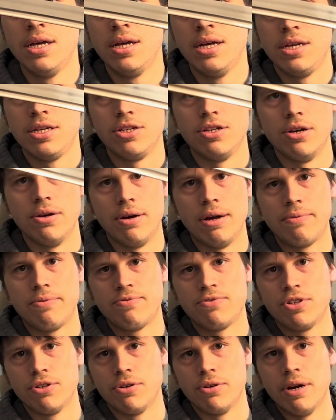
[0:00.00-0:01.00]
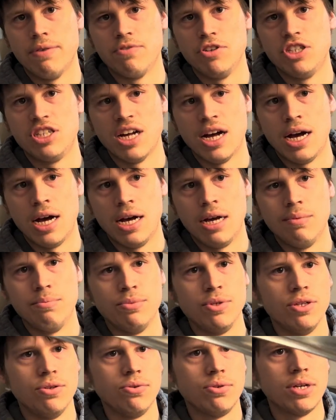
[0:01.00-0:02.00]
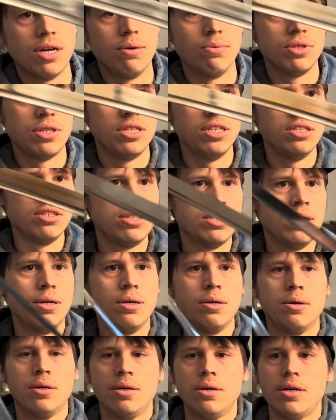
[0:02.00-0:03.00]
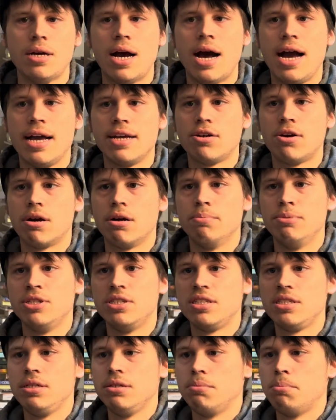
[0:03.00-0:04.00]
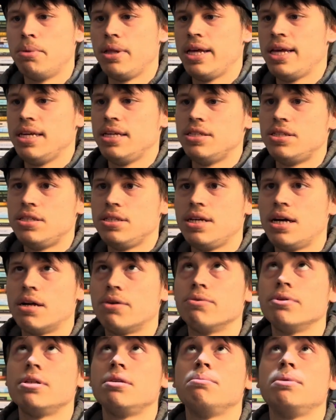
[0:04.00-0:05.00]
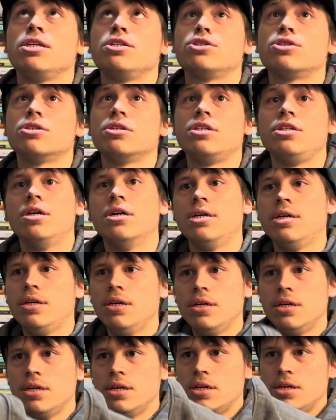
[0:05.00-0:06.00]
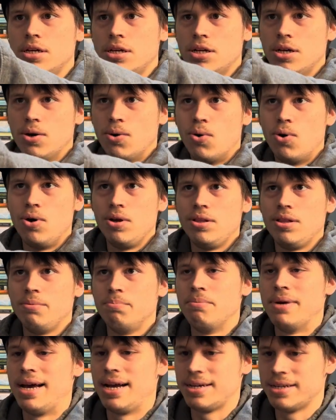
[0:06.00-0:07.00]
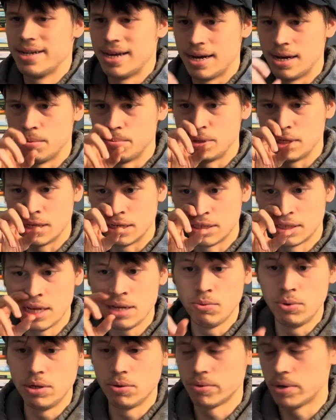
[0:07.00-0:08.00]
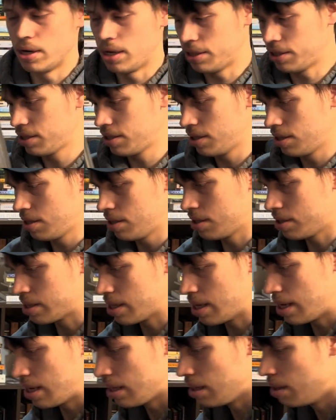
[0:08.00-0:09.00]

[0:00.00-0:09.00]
you know, after every time you cut with these high carbon steel blades, you got to really make sure you oil them back down, because they will rust. They